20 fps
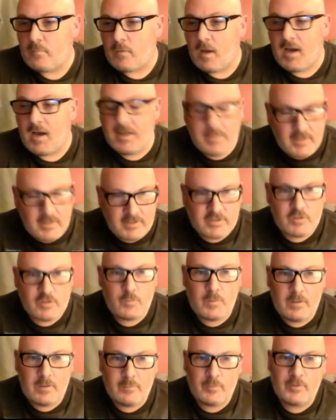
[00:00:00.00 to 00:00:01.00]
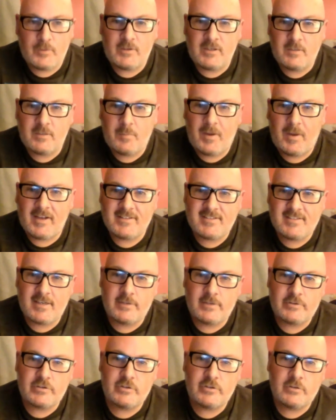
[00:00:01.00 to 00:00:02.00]
I think 2 people you need to pay
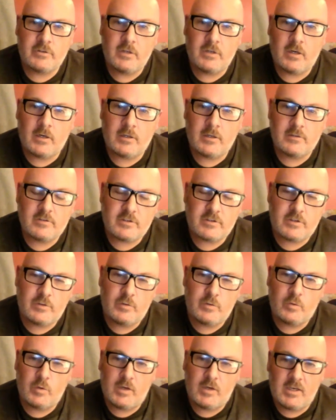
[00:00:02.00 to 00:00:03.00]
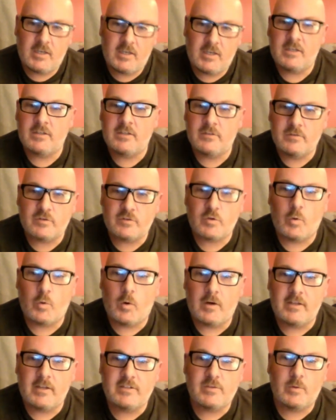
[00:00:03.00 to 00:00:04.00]
attention to in
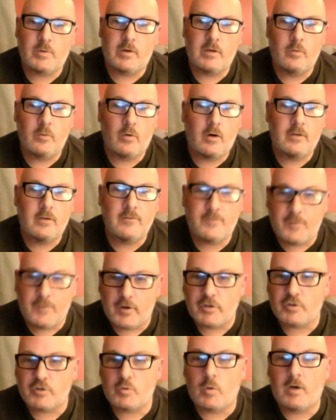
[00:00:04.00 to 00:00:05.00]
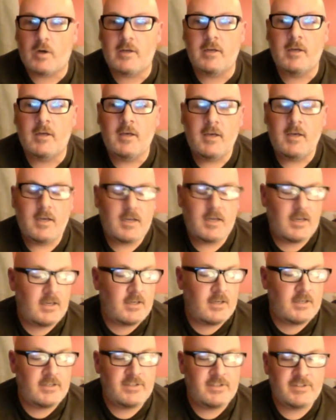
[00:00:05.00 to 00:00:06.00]
2021. First one
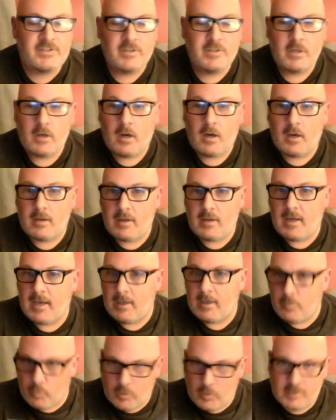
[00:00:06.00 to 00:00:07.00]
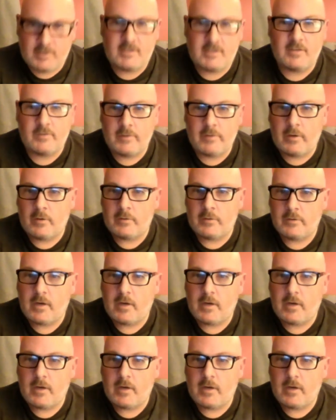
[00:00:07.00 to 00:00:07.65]
is A1 Nero.